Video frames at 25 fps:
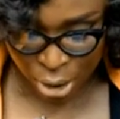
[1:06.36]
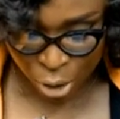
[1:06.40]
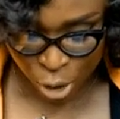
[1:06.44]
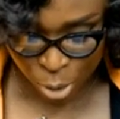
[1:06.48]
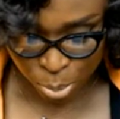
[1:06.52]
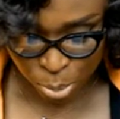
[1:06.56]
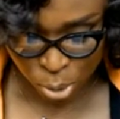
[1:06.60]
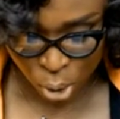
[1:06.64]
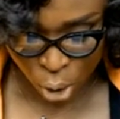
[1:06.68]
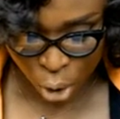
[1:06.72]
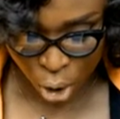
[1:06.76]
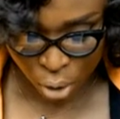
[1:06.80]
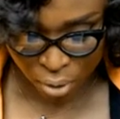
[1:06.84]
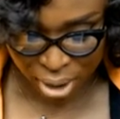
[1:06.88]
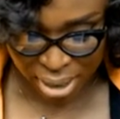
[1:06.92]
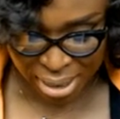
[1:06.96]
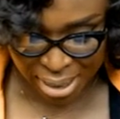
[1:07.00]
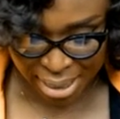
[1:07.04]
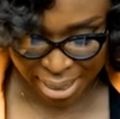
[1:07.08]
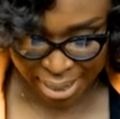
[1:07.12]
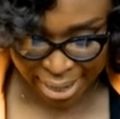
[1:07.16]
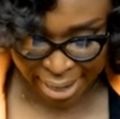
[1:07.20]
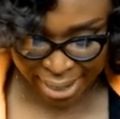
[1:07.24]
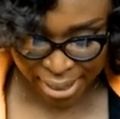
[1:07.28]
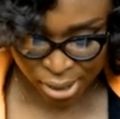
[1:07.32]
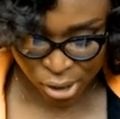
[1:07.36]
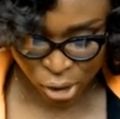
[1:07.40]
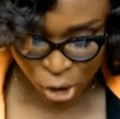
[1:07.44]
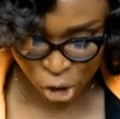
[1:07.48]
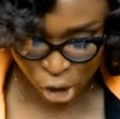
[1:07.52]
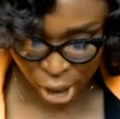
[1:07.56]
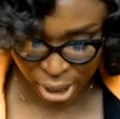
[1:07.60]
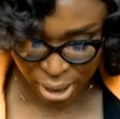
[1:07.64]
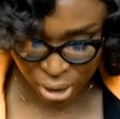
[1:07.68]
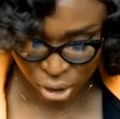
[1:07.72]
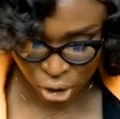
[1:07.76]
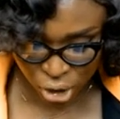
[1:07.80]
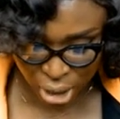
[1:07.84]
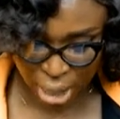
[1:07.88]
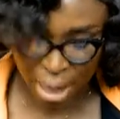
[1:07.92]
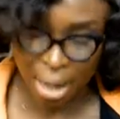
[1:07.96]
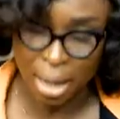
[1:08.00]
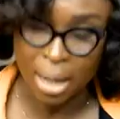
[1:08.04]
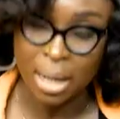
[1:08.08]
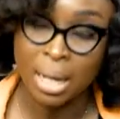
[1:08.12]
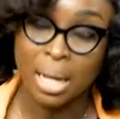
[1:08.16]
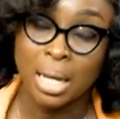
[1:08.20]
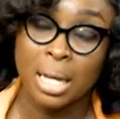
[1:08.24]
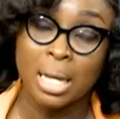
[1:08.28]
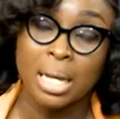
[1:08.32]
cryptocurrency exchanger,
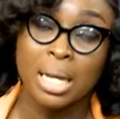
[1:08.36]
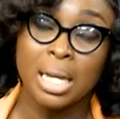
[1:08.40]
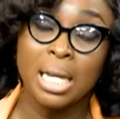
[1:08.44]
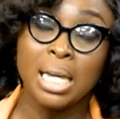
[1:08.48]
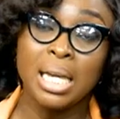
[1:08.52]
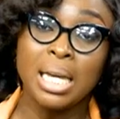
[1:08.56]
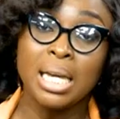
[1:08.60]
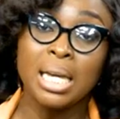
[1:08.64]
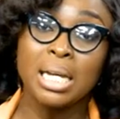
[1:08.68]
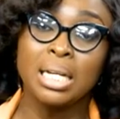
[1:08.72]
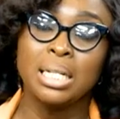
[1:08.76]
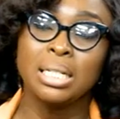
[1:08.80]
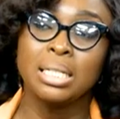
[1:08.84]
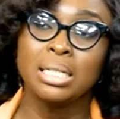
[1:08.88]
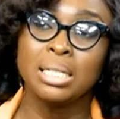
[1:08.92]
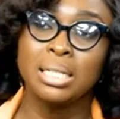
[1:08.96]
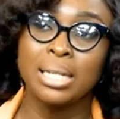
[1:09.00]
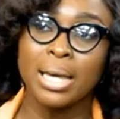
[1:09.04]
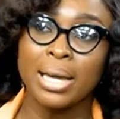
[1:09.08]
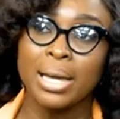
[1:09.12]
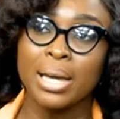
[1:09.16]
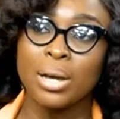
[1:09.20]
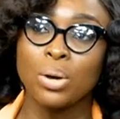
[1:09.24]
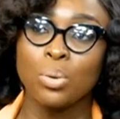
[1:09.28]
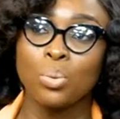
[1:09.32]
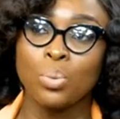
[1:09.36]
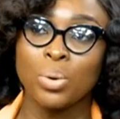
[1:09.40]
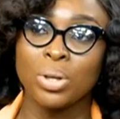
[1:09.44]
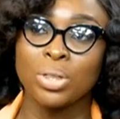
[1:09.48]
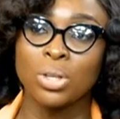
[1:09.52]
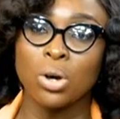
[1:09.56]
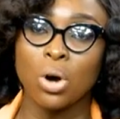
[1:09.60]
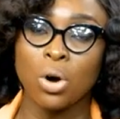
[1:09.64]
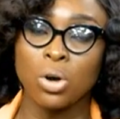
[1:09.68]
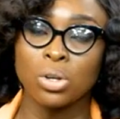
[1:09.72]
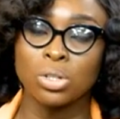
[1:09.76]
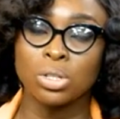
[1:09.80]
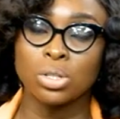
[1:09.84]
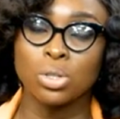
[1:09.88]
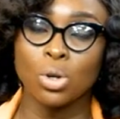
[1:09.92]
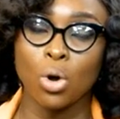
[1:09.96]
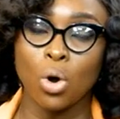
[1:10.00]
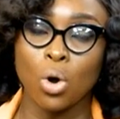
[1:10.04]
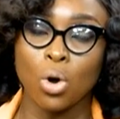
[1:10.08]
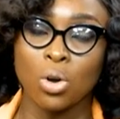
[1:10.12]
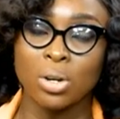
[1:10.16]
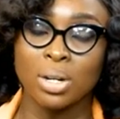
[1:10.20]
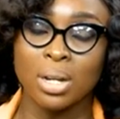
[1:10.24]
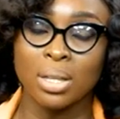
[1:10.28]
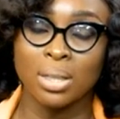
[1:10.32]
in day with us
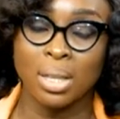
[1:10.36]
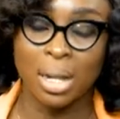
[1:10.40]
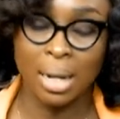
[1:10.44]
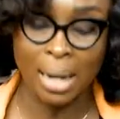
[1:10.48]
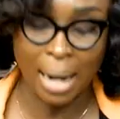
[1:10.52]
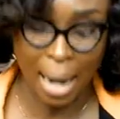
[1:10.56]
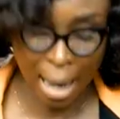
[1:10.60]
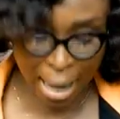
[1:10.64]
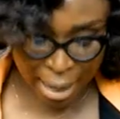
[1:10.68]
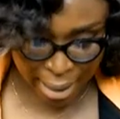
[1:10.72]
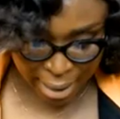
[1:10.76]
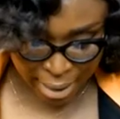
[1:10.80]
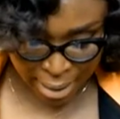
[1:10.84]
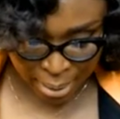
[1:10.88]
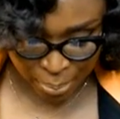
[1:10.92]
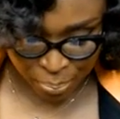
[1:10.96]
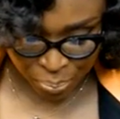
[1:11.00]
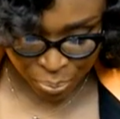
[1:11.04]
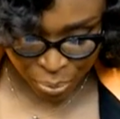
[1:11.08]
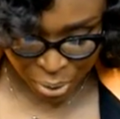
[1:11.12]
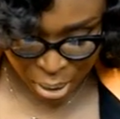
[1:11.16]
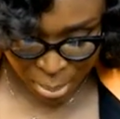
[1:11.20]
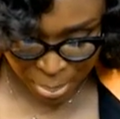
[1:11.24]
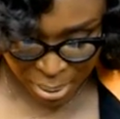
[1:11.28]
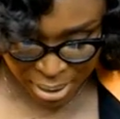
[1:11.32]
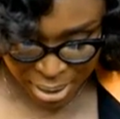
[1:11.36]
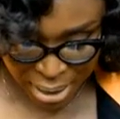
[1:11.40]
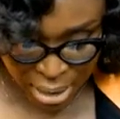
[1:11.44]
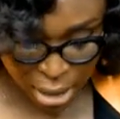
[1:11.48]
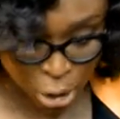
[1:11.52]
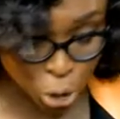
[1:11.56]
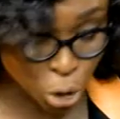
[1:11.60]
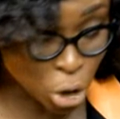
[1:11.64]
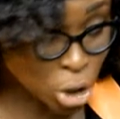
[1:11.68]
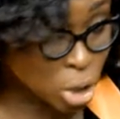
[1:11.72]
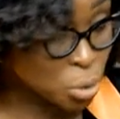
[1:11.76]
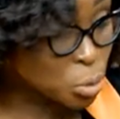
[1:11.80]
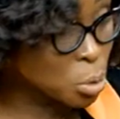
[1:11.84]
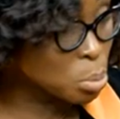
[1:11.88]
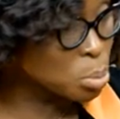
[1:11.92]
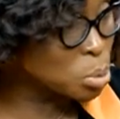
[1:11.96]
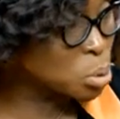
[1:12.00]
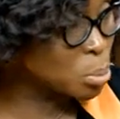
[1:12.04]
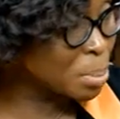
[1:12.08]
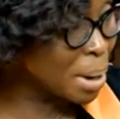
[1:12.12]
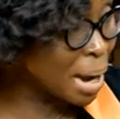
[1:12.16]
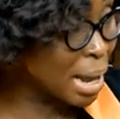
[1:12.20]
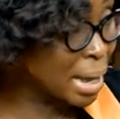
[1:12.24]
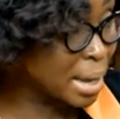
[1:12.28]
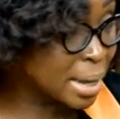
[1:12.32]
on the line. The person they joined us from
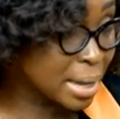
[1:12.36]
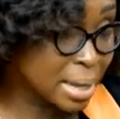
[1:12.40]
Dubai.